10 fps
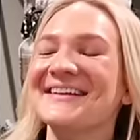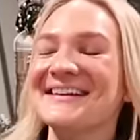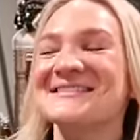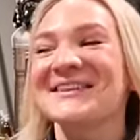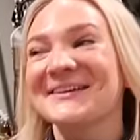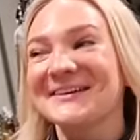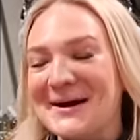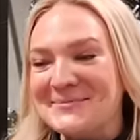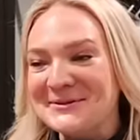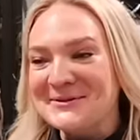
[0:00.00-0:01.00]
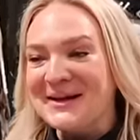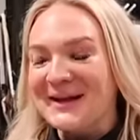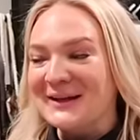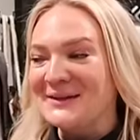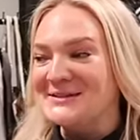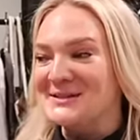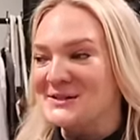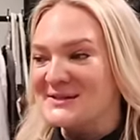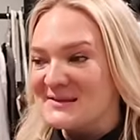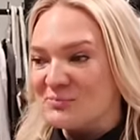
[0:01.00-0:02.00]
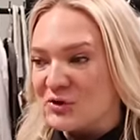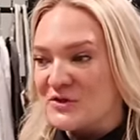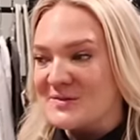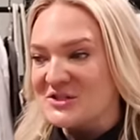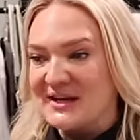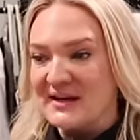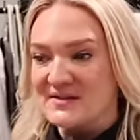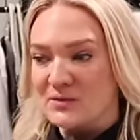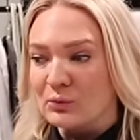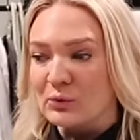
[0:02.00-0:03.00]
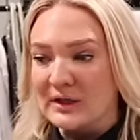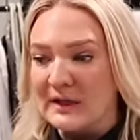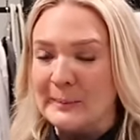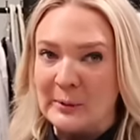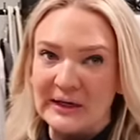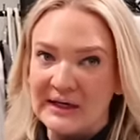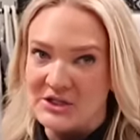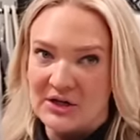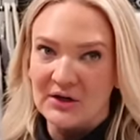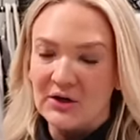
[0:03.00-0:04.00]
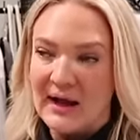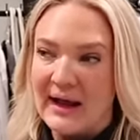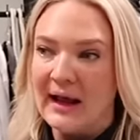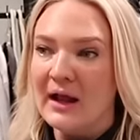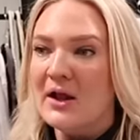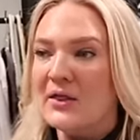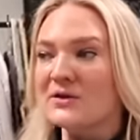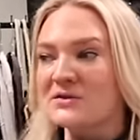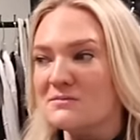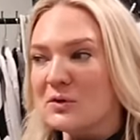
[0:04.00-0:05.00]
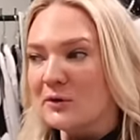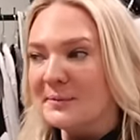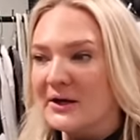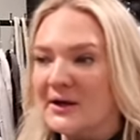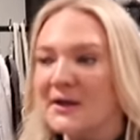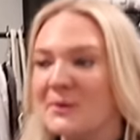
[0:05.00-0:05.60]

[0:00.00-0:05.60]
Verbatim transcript: Okay, so there are a couple new colors. There's spruce, which like is a really pretty dark gray. There's mulberry,